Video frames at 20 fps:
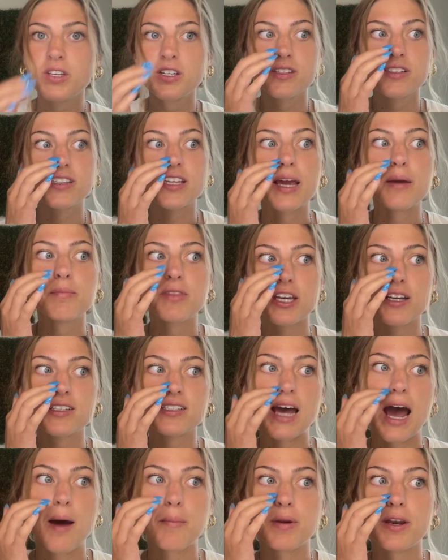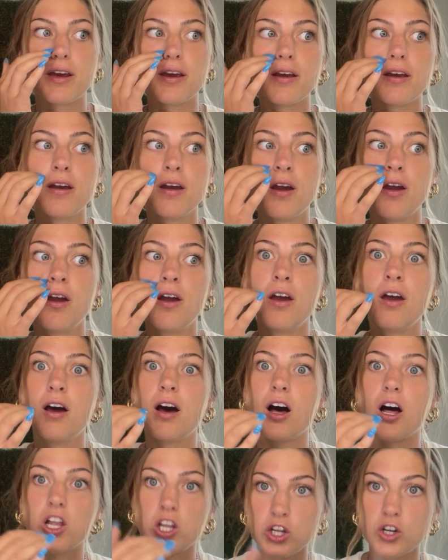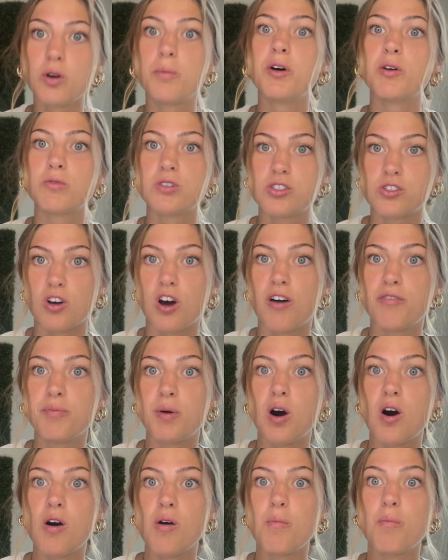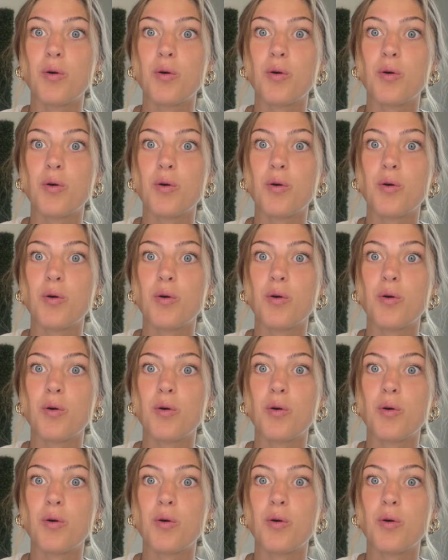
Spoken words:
Same thing is happening a little bit with softball,